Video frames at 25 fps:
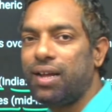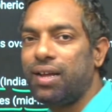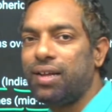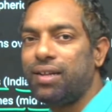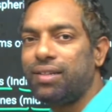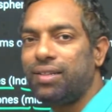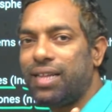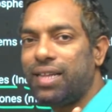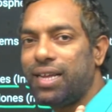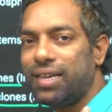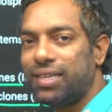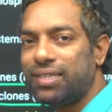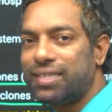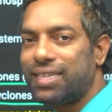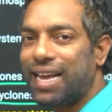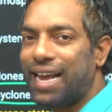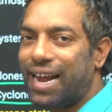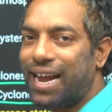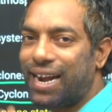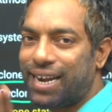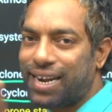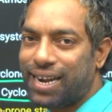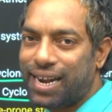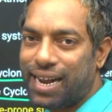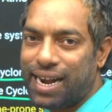there is a
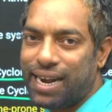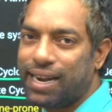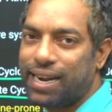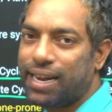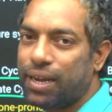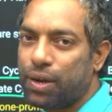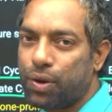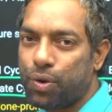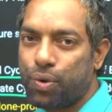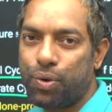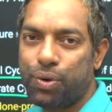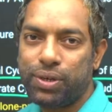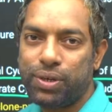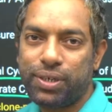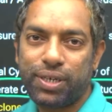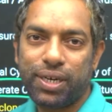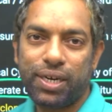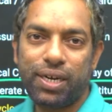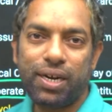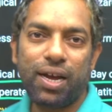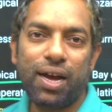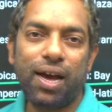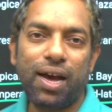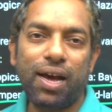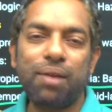Atlantic
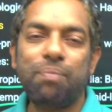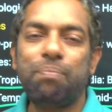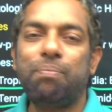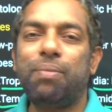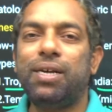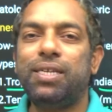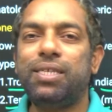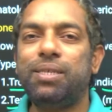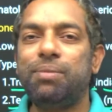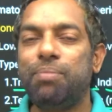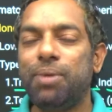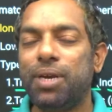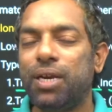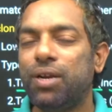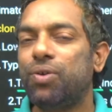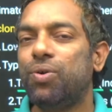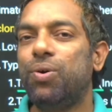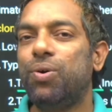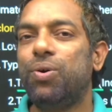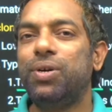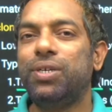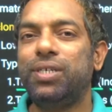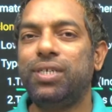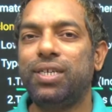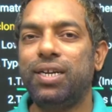Ocean or Pacific
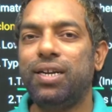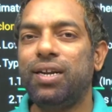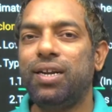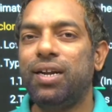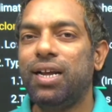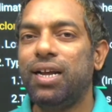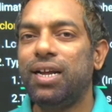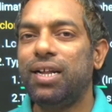Ocean,